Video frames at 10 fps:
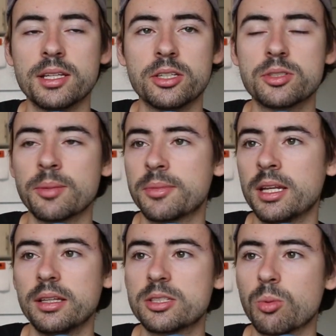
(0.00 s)
do something
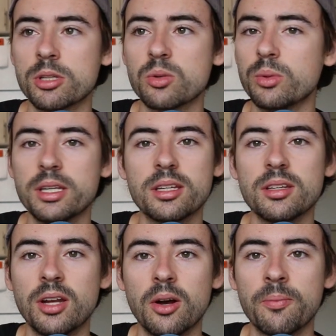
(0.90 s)
at least once a week,
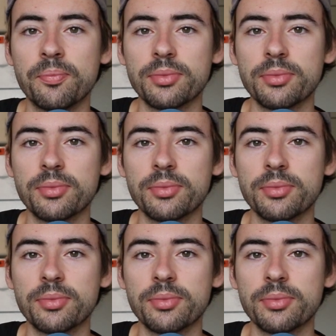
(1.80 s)
you know,